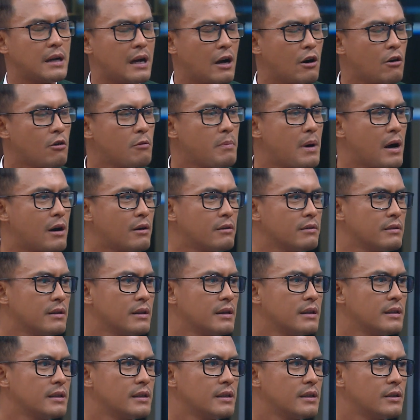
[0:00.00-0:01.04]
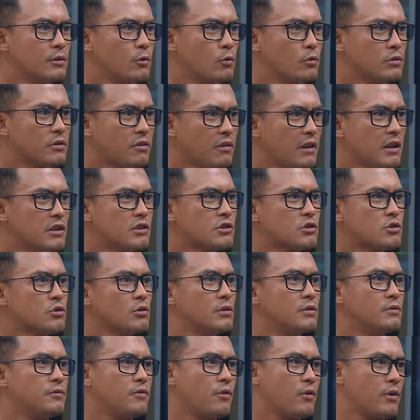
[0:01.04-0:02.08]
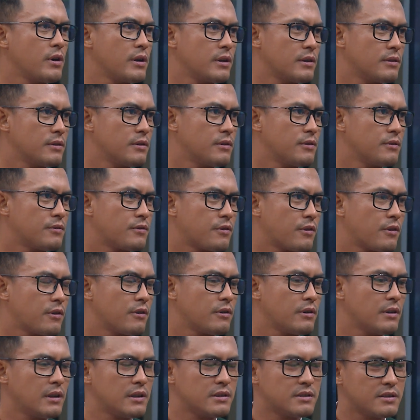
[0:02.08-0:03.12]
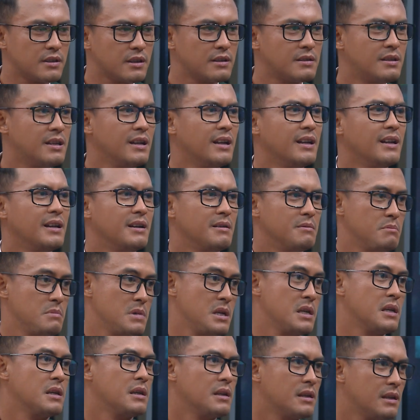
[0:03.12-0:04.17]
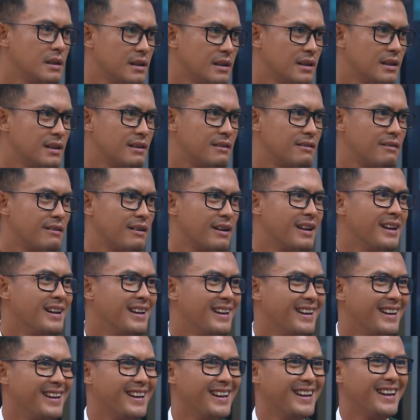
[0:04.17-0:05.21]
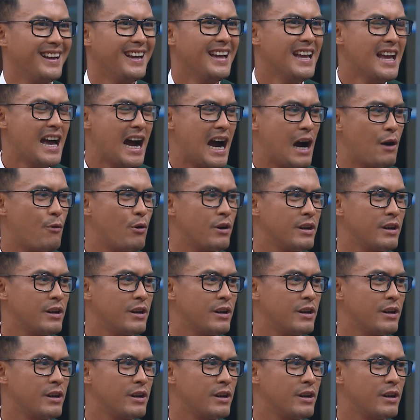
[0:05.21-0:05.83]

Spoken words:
How about things to avoid for, let's say, me? I